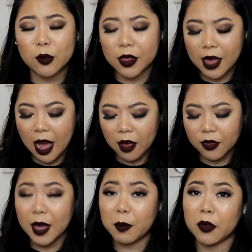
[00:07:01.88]
with how
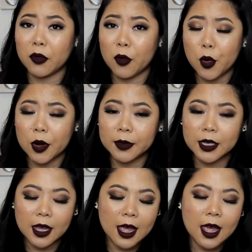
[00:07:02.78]
they performed.
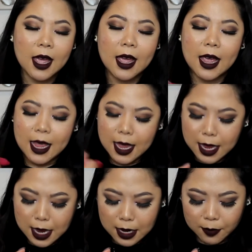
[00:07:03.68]

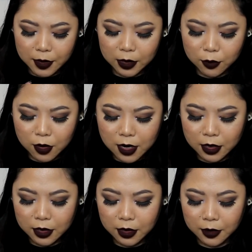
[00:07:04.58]
And let me
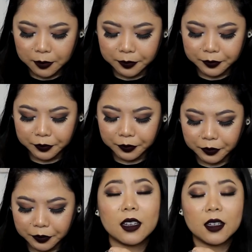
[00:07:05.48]
swatch.
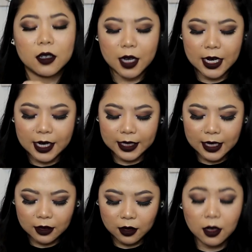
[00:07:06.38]
It
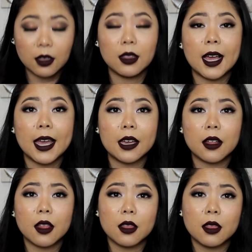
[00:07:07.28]
doesn't look like
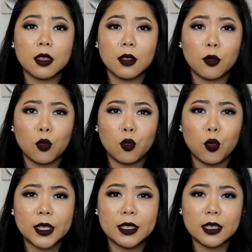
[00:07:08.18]

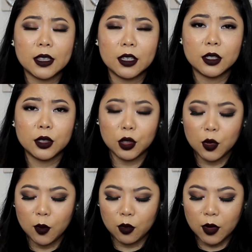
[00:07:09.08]
what's in the
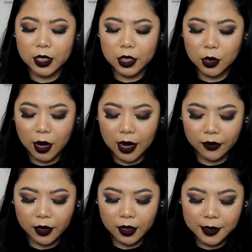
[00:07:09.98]
tube
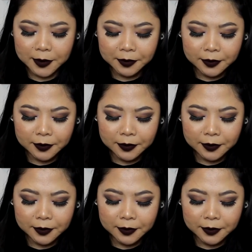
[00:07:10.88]
whatsoever,